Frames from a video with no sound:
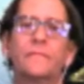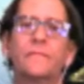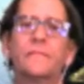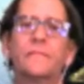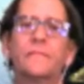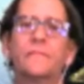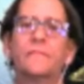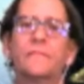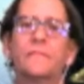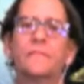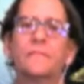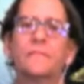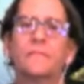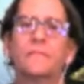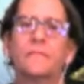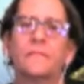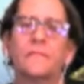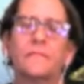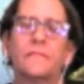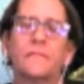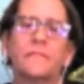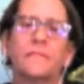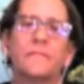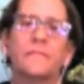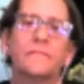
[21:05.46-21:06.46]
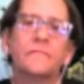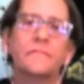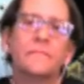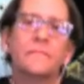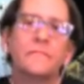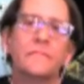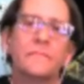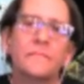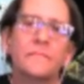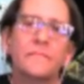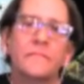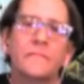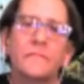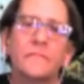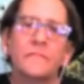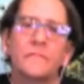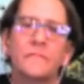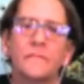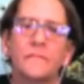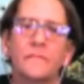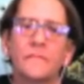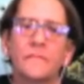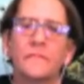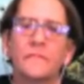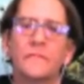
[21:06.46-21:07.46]

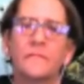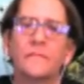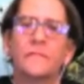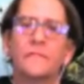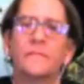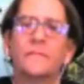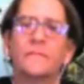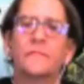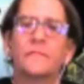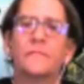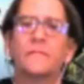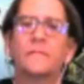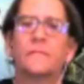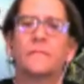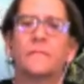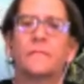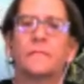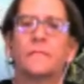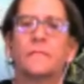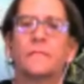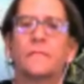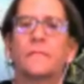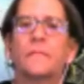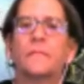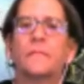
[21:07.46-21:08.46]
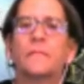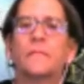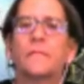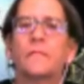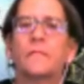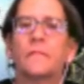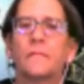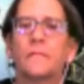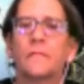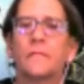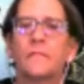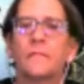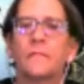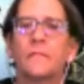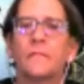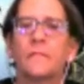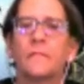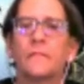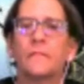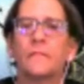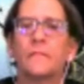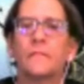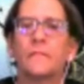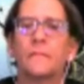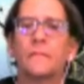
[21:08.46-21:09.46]

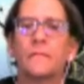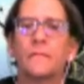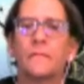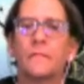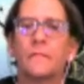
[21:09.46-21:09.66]
No words are spoken by the person on screen.